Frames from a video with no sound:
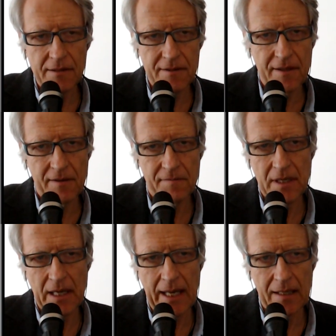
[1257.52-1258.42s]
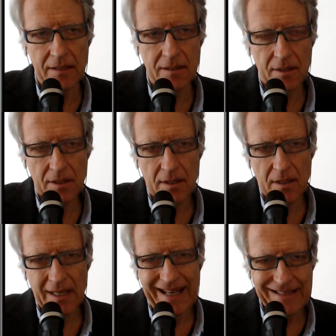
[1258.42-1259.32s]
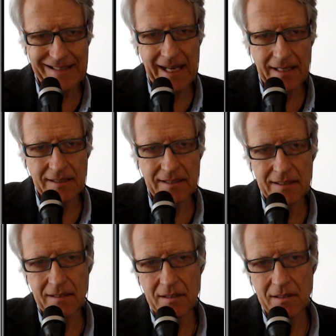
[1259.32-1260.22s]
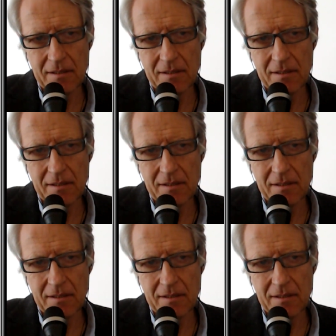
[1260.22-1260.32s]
and theft and attacks,